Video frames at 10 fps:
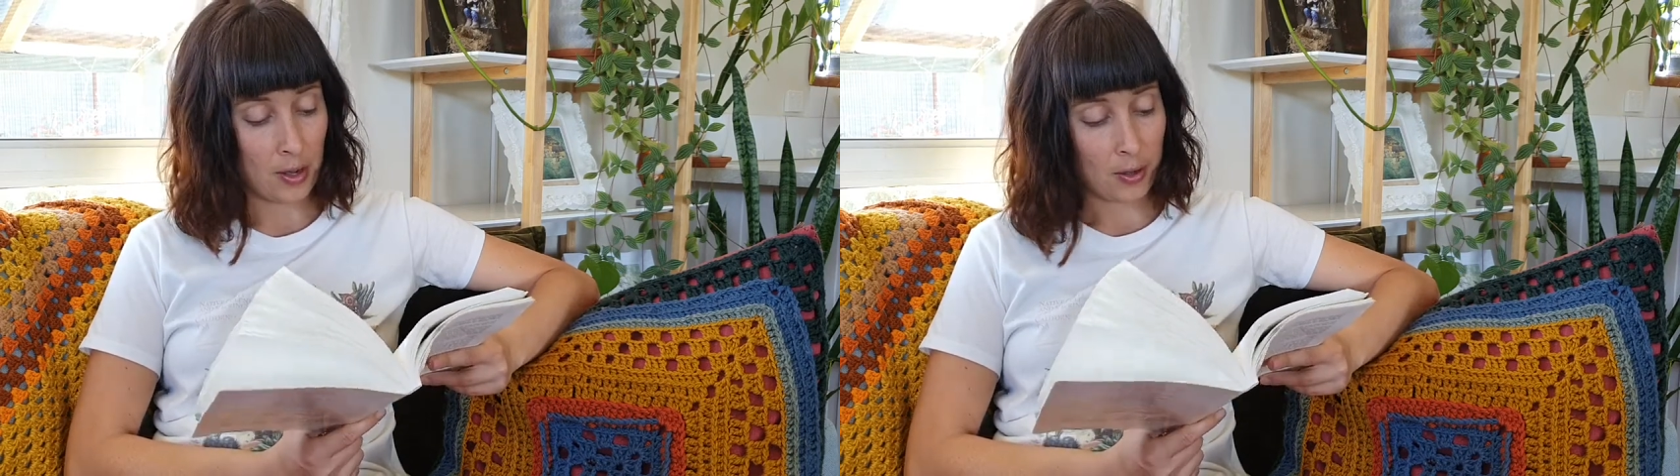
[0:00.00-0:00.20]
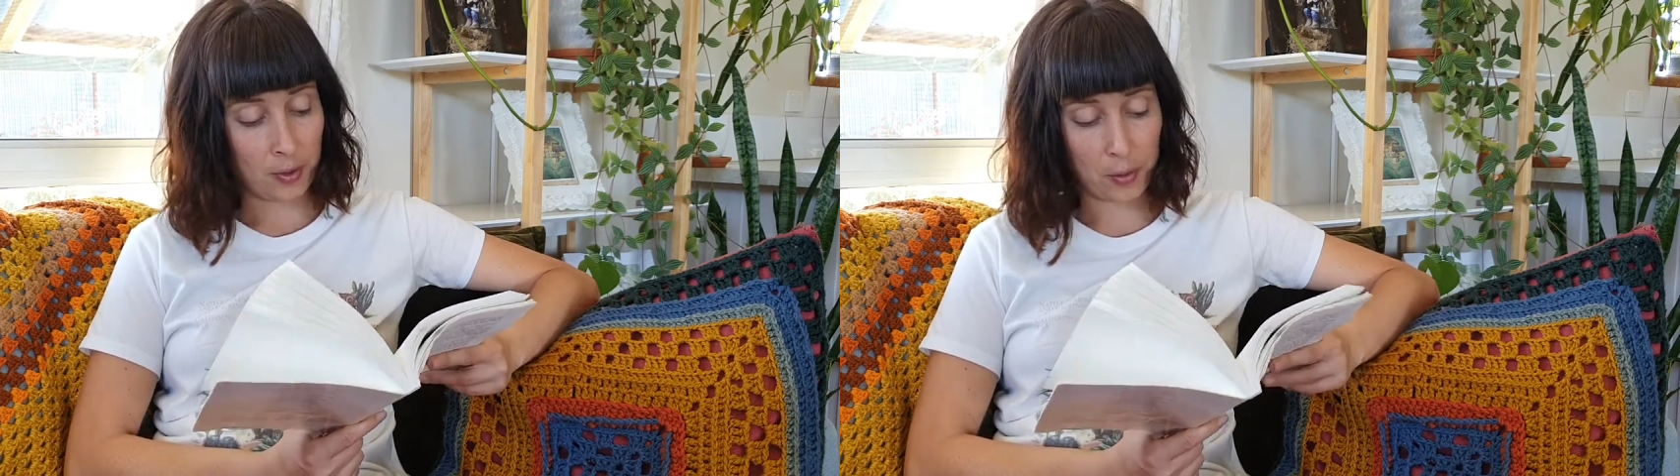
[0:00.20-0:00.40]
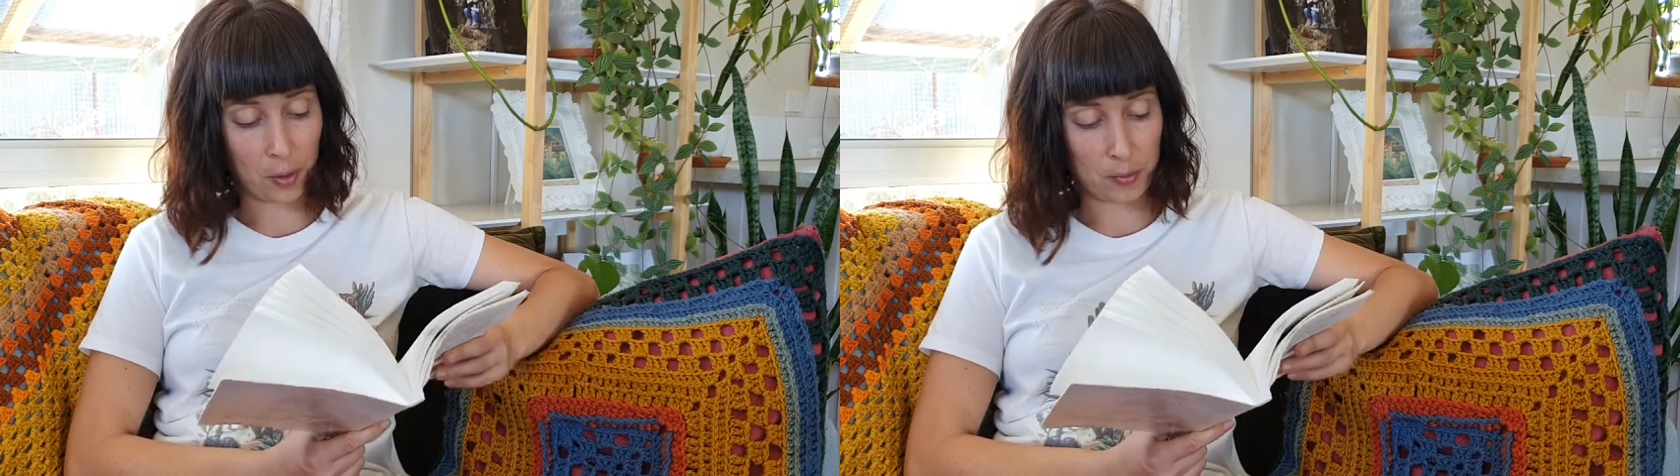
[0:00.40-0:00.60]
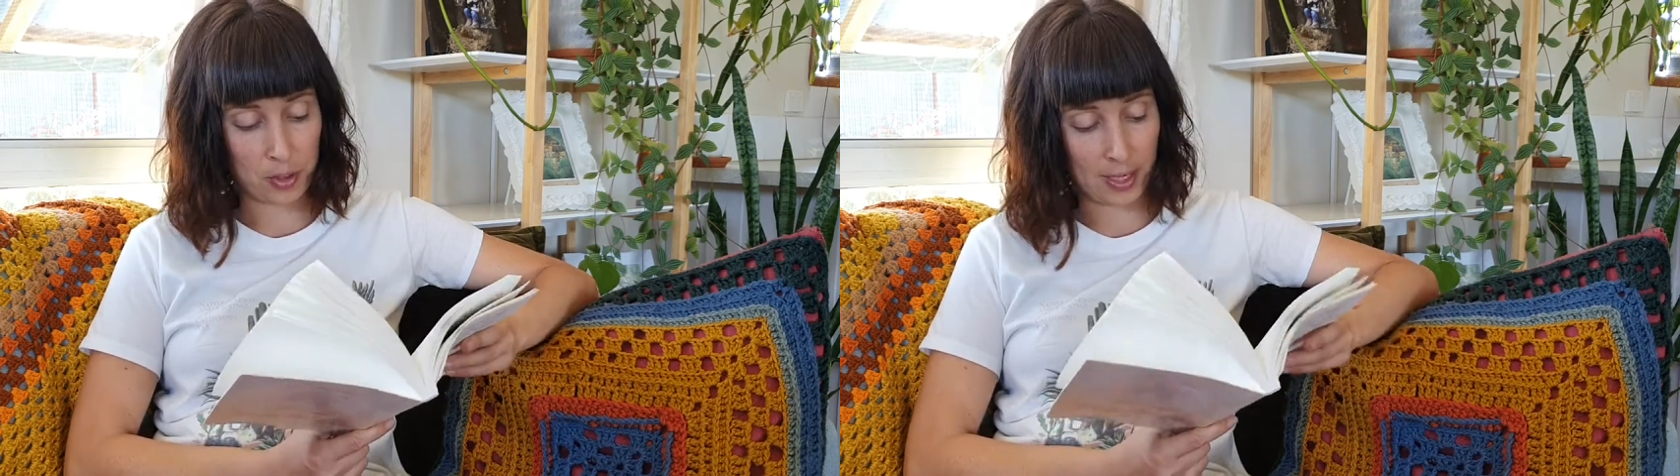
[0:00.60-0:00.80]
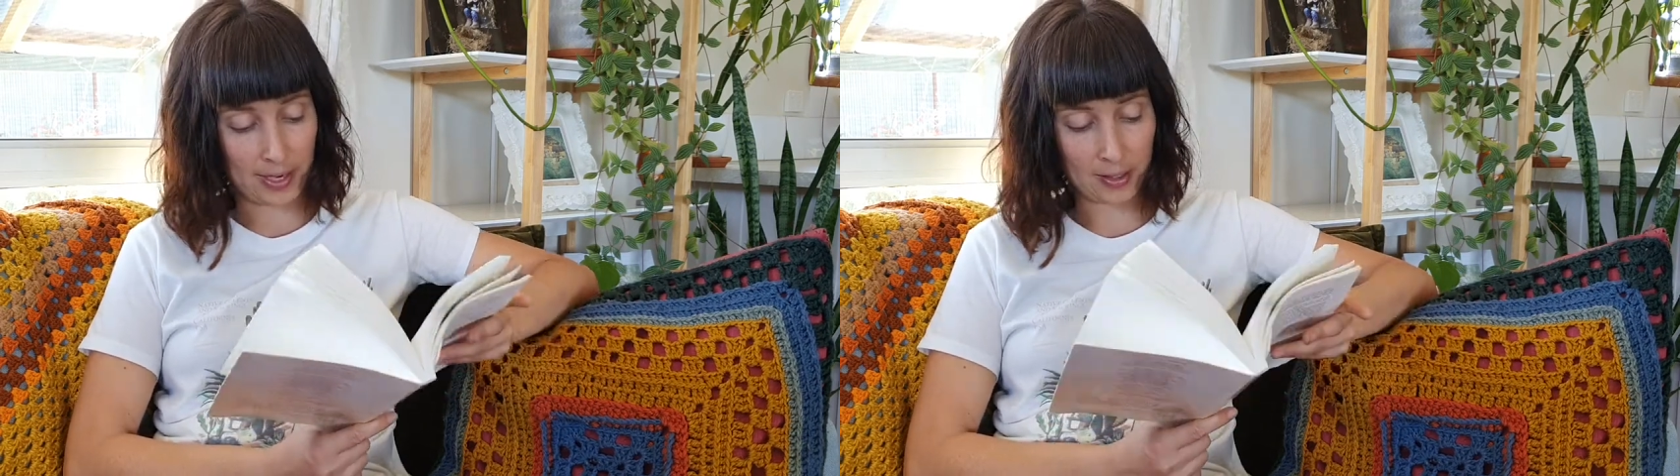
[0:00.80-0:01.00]
on whom
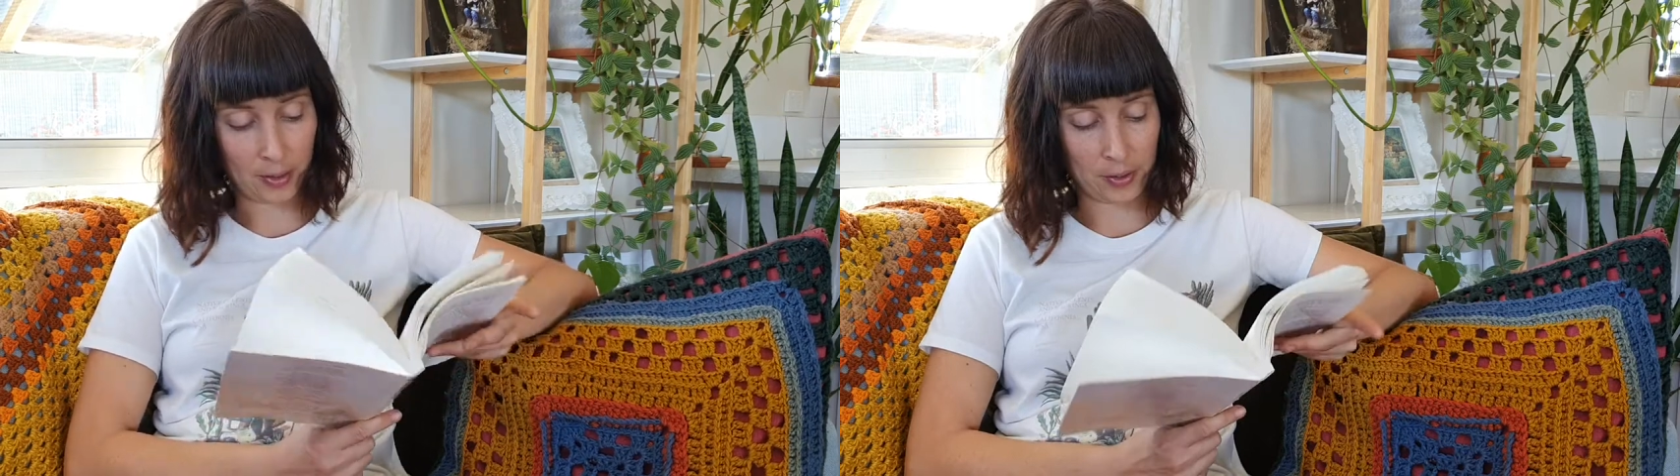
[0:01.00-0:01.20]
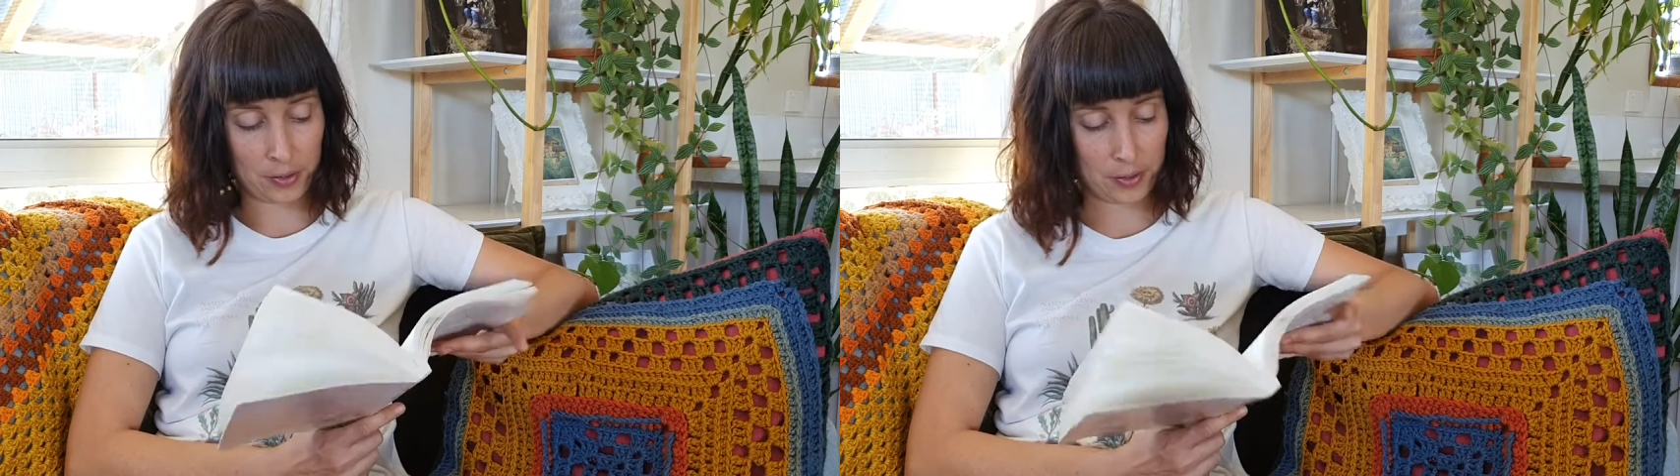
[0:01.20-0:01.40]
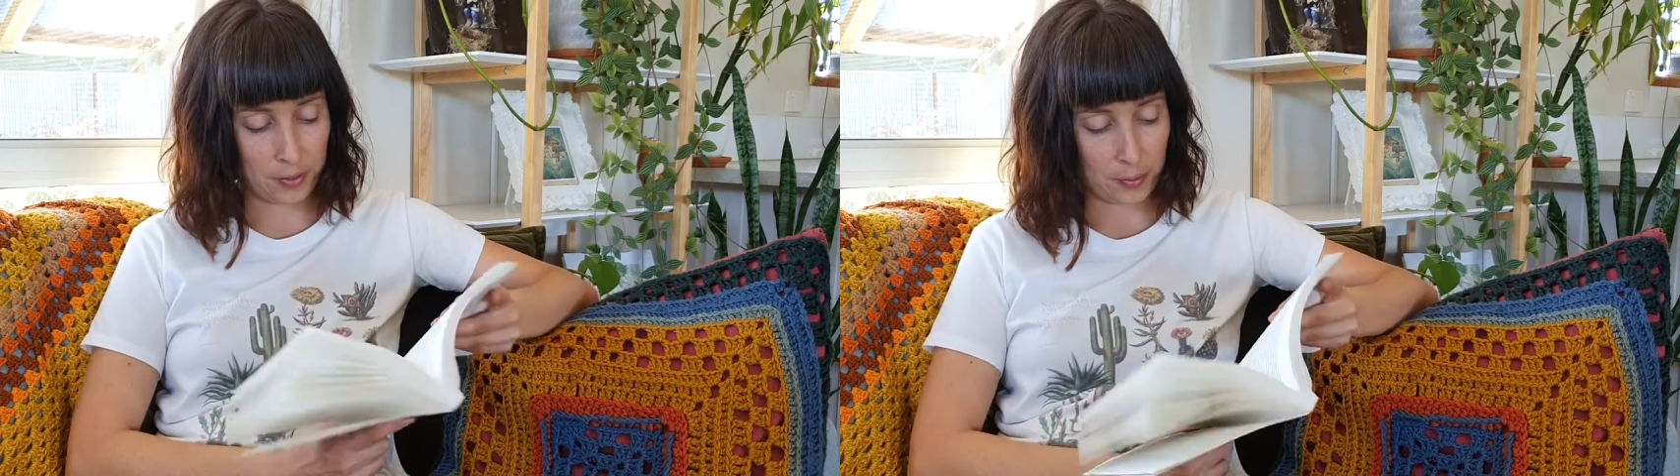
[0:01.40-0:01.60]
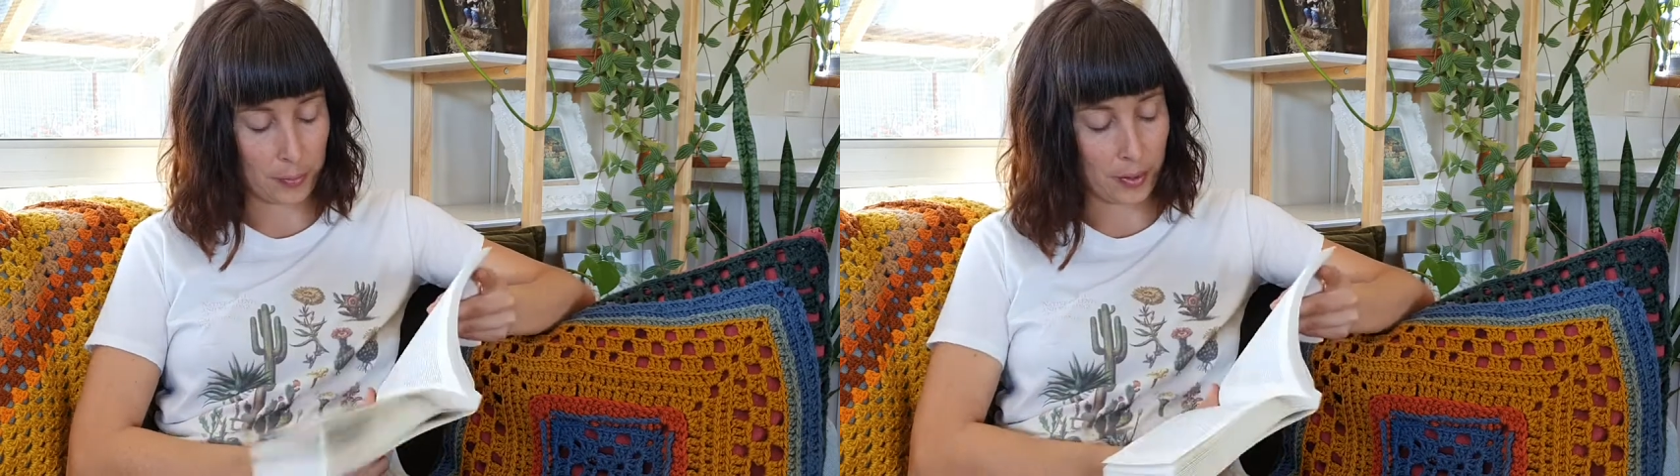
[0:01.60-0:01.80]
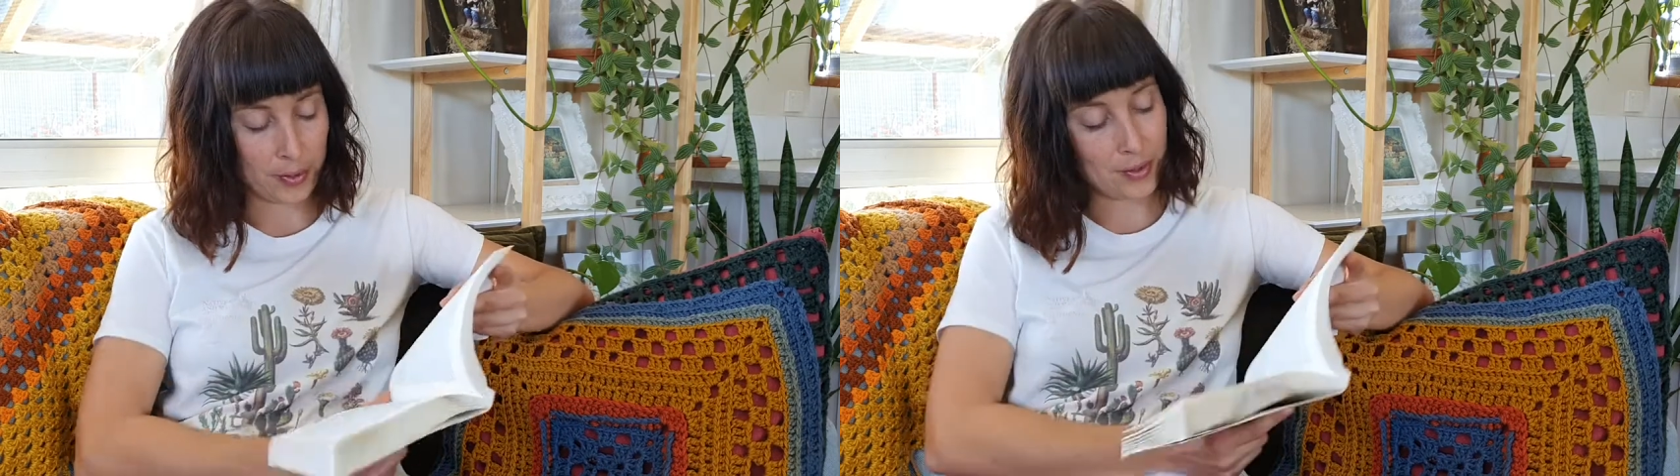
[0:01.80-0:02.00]
she had learned to
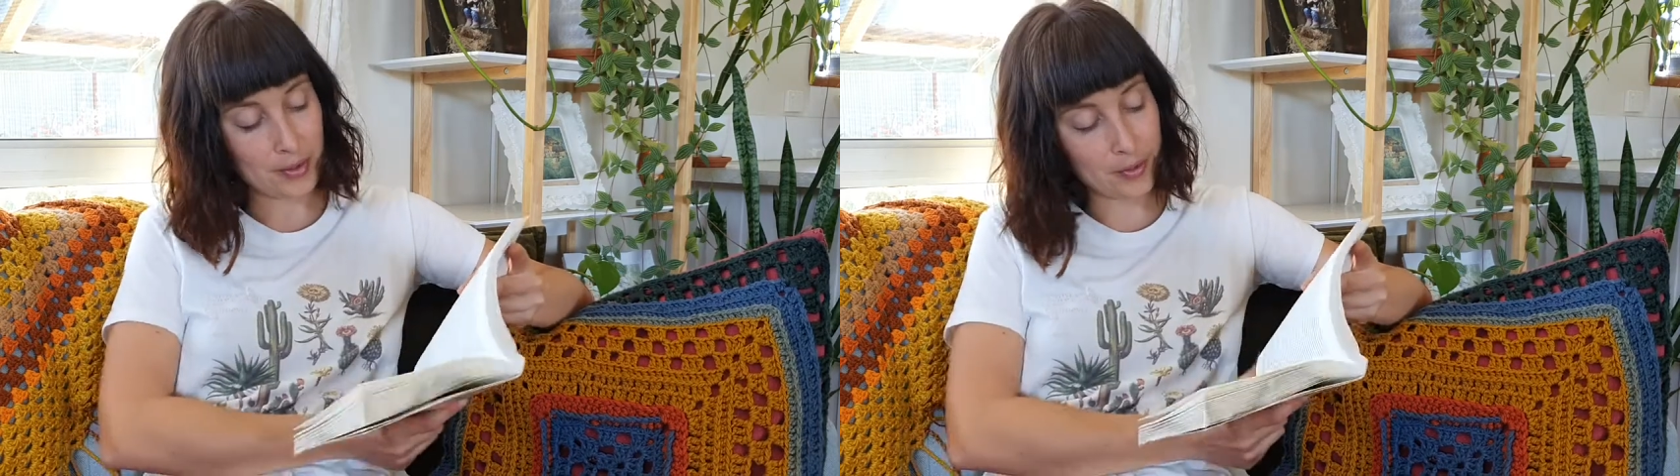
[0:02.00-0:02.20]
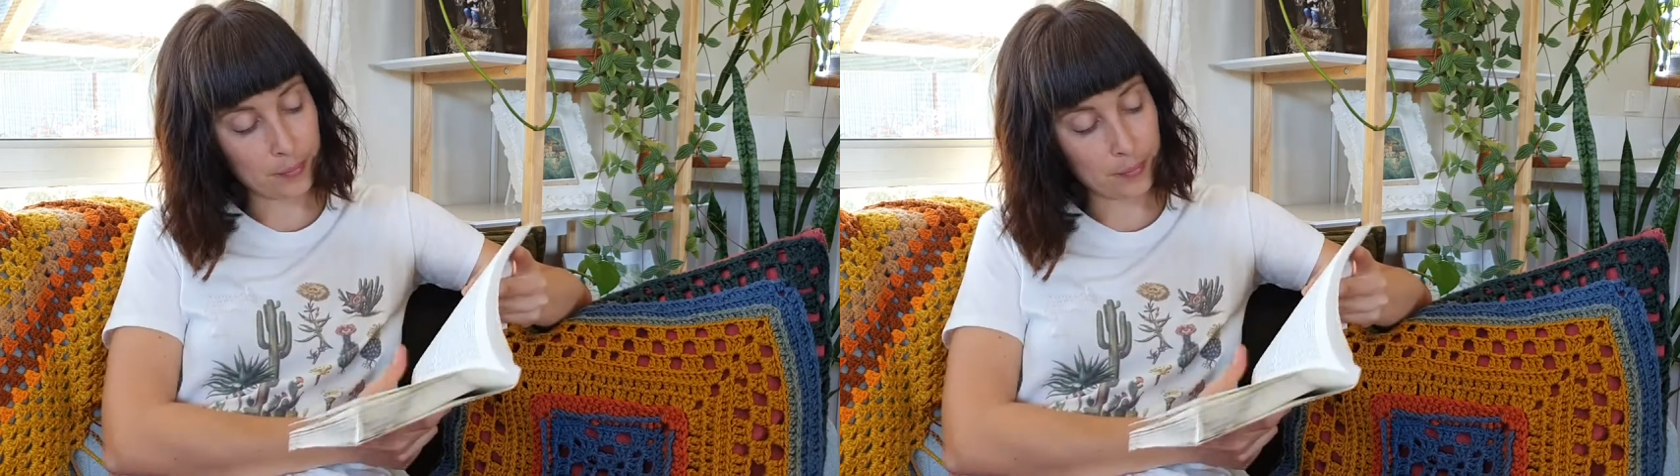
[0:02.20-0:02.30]
repose.